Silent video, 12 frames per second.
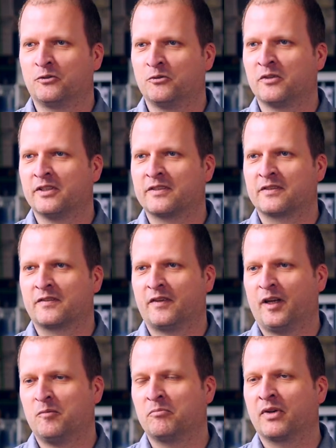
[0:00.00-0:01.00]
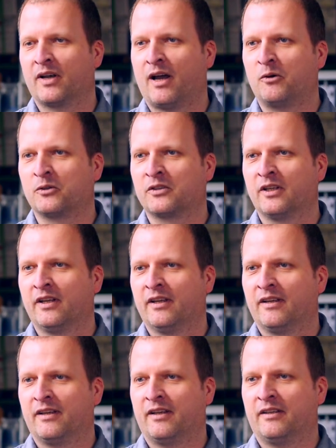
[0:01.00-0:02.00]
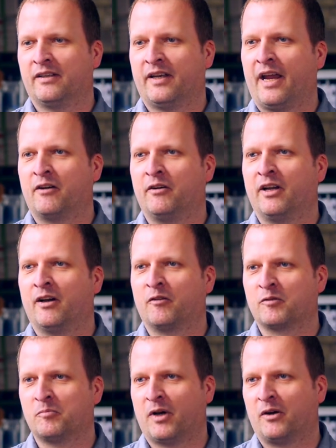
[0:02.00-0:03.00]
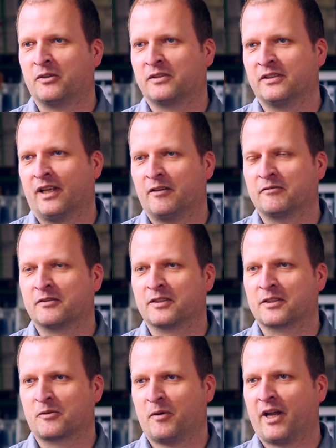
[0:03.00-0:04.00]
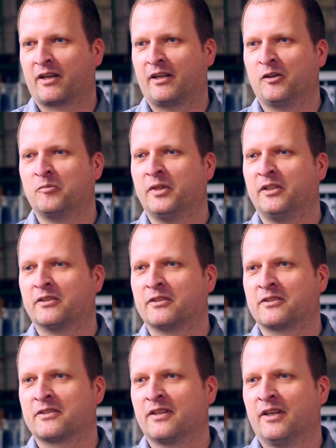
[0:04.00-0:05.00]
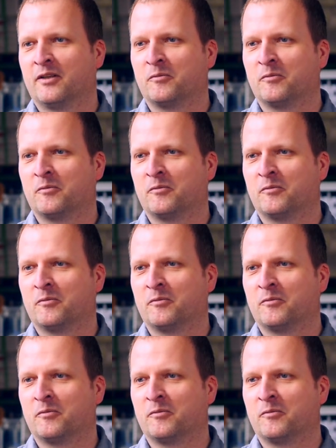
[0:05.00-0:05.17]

do this, they plowed in an area of about 11 square kilometers